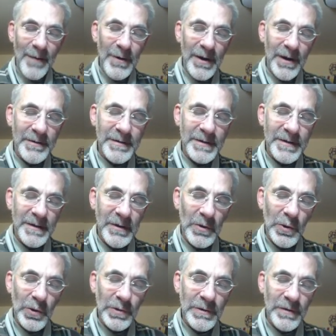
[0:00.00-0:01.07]
we notice that the
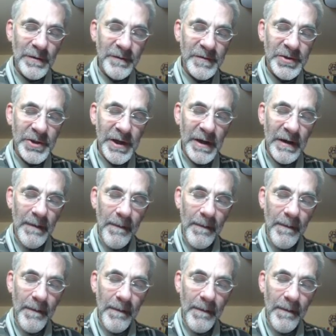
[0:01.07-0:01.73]
order of G